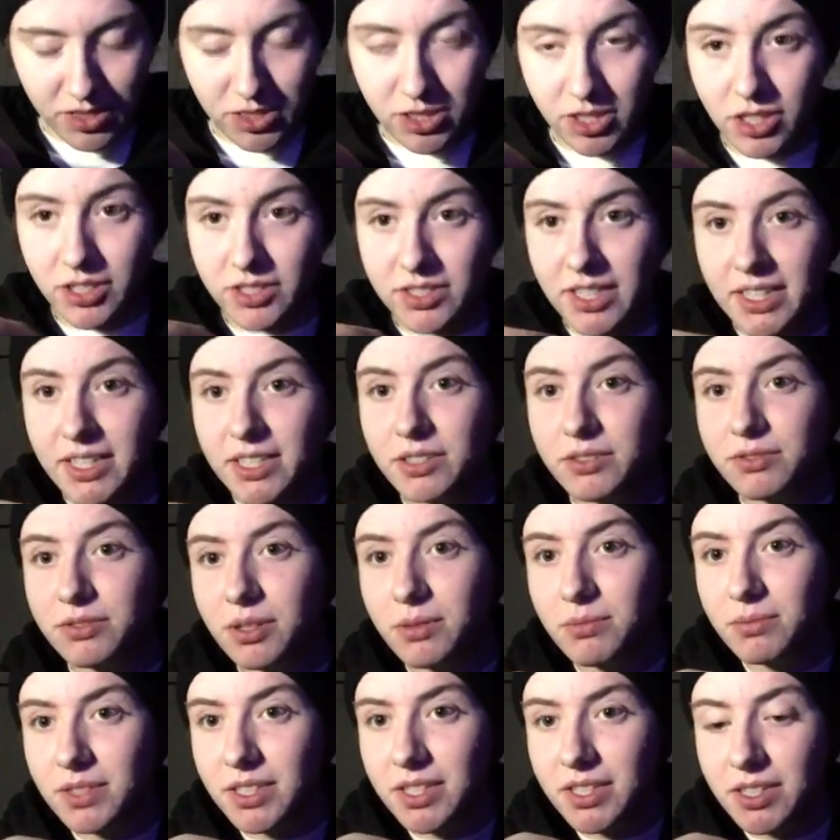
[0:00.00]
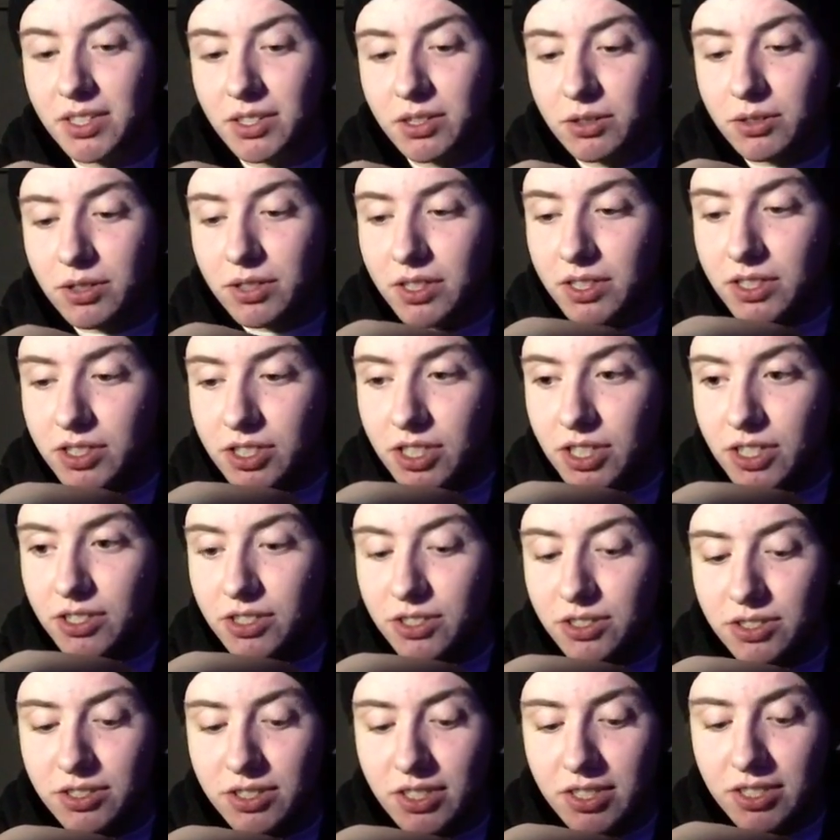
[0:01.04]
Shantae is from the Acrylic
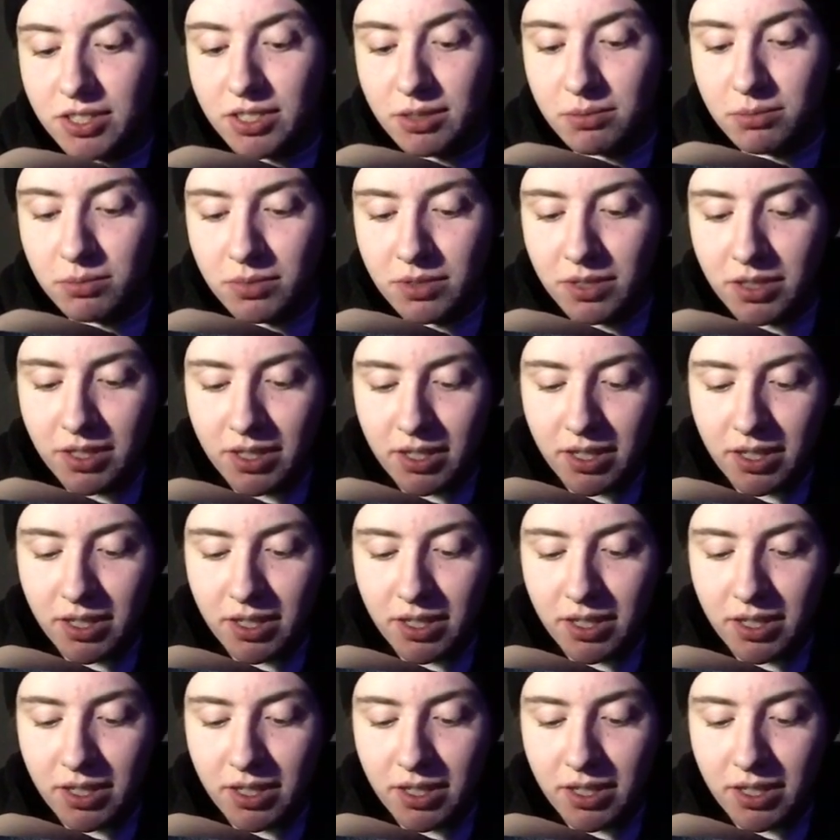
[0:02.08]
Chaser system,